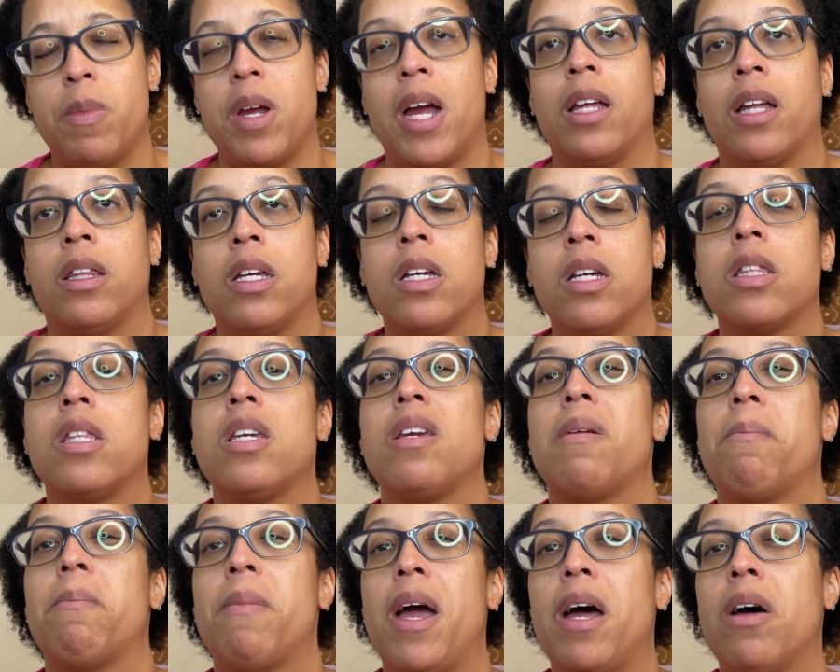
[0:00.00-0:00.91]
I think the
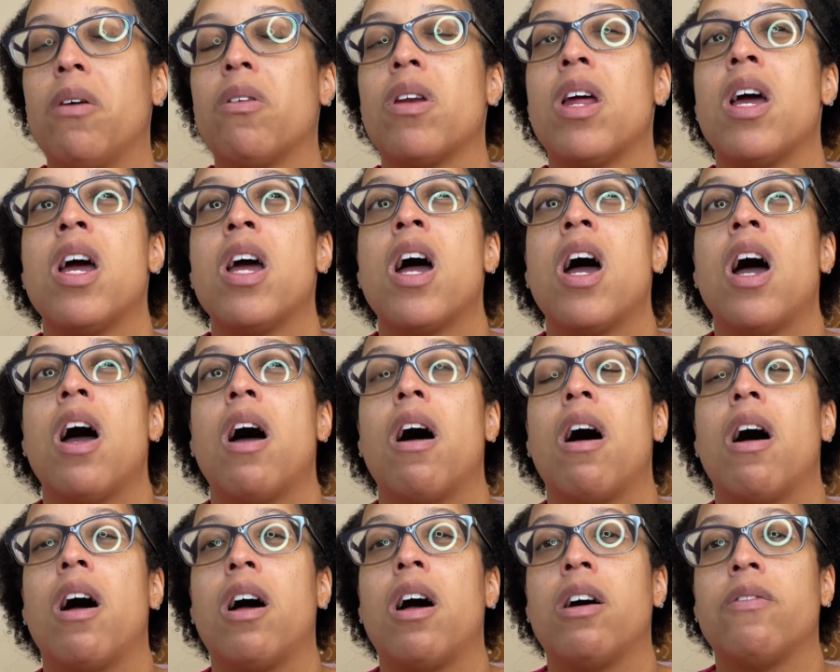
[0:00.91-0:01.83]
amount
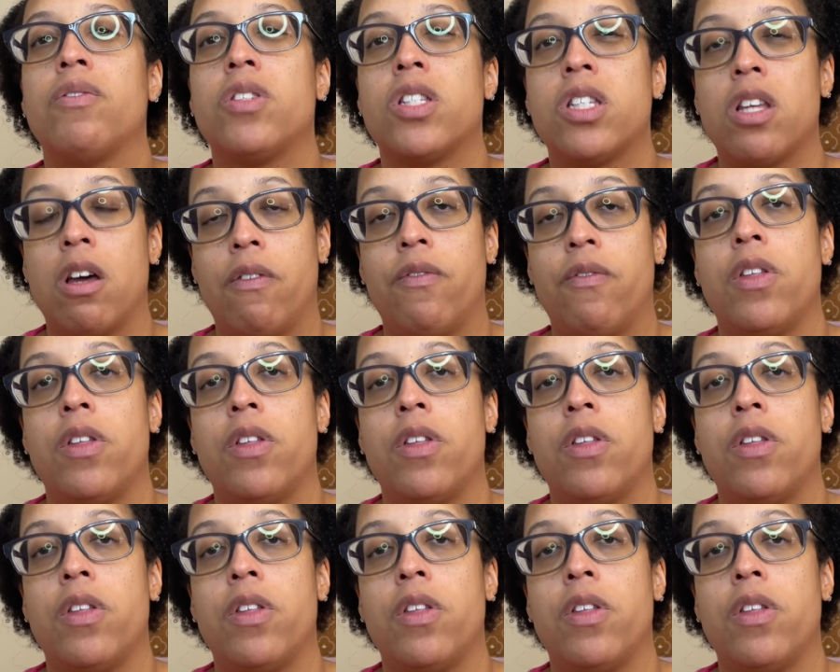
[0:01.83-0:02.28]
of stuff